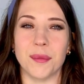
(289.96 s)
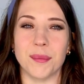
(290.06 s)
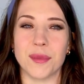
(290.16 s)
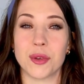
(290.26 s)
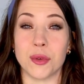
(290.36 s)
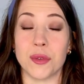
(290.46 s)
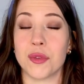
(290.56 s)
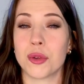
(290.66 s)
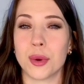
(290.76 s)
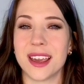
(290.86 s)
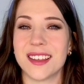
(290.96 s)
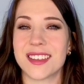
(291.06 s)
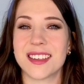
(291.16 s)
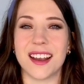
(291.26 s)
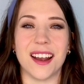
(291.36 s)
sort of
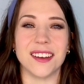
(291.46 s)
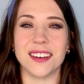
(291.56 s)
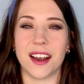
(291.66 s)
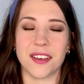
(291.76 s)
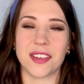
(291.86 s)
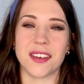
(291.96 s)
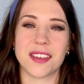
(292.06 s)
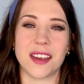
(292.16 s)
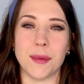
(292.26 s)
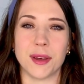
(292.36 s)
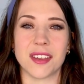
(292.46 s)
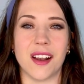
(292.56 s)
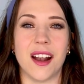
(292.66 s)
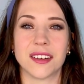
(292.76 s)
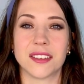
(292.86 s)
sweet, and it has that same
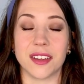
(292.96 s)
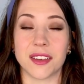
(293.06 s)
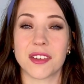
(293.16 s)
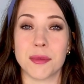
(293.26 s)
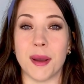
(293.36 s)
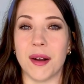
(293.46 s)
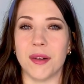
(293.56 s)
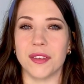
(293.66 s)
exact like smell